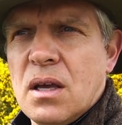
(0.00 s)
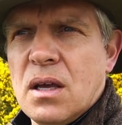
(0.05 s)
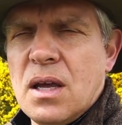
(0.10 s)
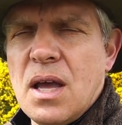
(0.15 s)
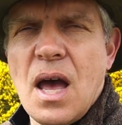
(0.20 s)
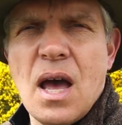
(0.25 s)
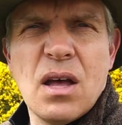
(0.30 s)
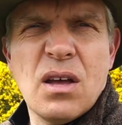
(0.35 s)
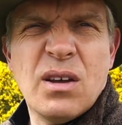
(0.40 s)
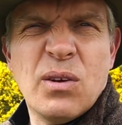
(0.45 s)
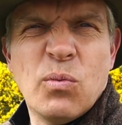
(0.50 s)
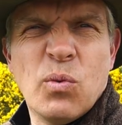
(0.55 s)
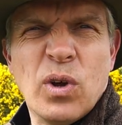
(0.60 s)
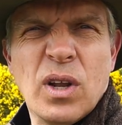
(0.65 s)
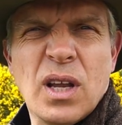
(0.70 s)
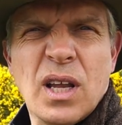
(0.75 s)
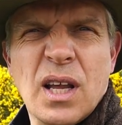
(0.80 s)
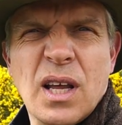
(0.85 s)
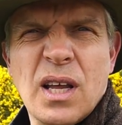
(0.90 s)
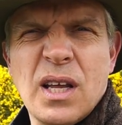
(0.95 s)
yeah,
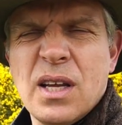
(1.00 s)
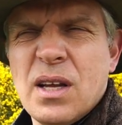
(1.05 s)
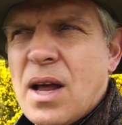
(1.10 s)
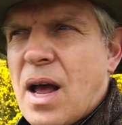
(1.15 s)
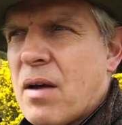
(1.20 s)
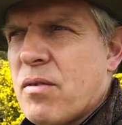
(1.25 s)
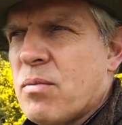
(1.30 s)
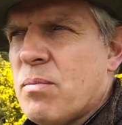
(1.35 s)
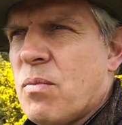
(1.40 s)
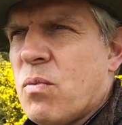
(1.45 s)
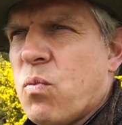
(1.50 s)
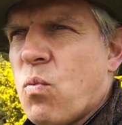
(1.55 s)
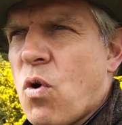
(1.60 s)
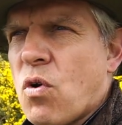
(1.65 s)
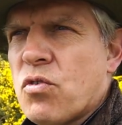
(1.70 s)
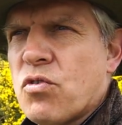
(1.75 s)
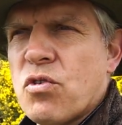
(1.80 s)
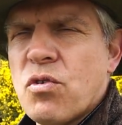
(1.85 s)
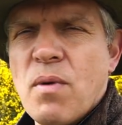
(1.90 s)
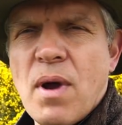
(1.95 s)
we'll have a
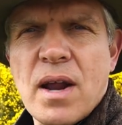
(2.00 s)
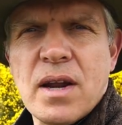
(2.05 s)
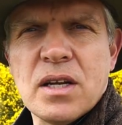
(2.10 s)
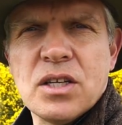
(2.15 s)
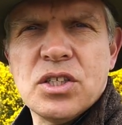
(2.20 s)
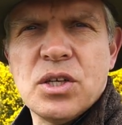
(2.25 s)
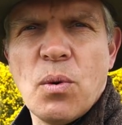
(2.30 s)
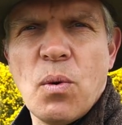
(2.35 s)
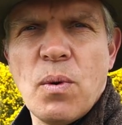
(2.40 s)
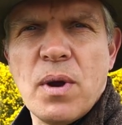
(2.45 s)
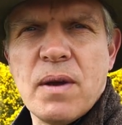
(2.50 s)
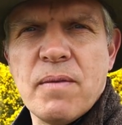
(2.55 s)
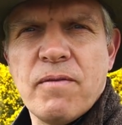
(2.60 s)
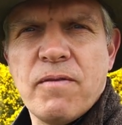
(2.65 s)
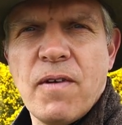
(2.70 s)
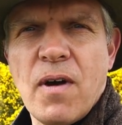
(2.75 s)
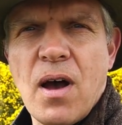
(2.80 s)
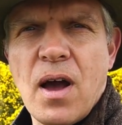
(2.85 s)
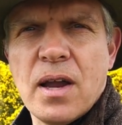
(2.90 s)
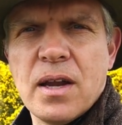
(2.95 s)
wander around and see what we can
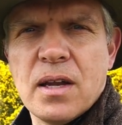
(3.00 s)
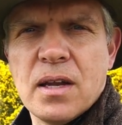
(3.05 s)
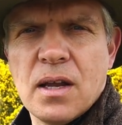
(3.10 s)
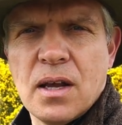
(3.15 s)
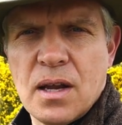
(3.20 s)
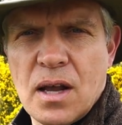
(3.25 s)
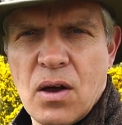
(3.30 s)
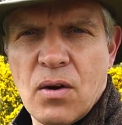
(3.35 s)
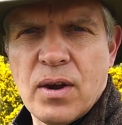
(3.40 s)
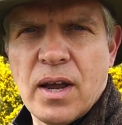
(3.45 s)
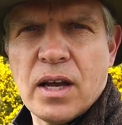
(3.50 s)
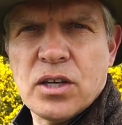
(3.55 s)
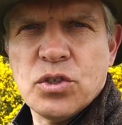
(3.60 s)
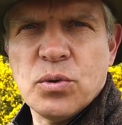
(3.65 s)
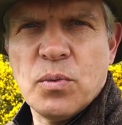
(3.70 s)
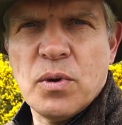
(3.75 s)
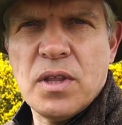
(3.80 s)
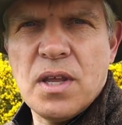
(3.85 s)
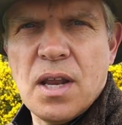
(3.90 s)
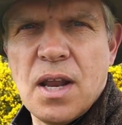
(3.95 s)
find. And I'll catch
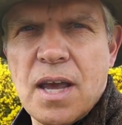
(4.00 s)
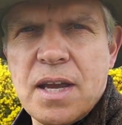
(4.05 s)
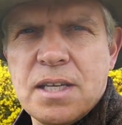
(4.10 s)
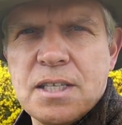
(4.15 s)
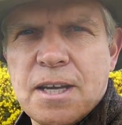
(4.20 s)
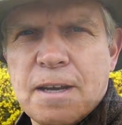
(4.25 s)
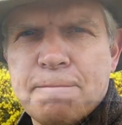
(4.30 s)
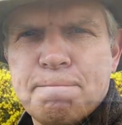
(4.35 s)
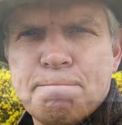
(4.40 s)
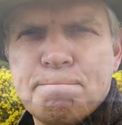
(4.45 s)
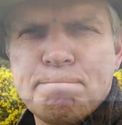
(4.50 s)
up with you later.